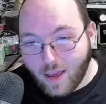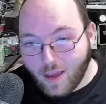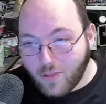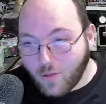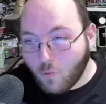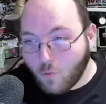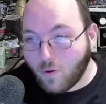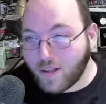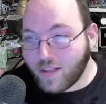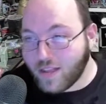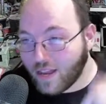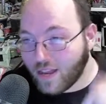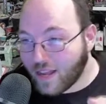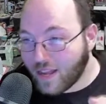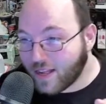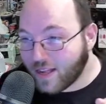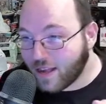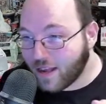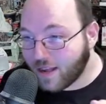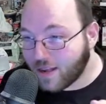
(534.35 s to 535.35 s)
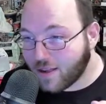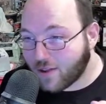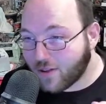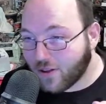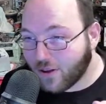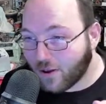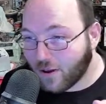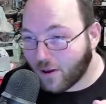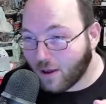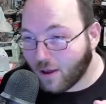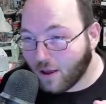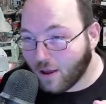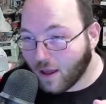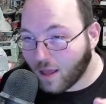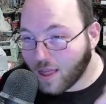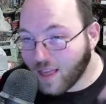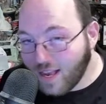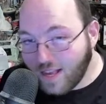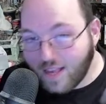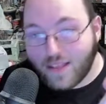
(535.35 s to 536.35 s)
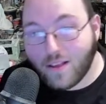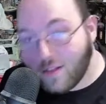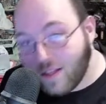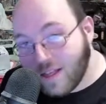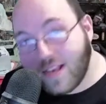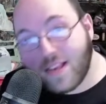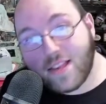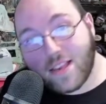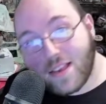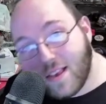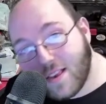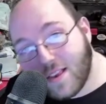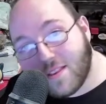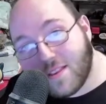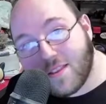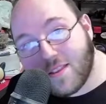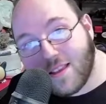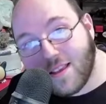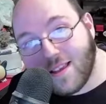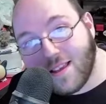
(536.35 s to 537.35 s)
the ones that exist, they still exist.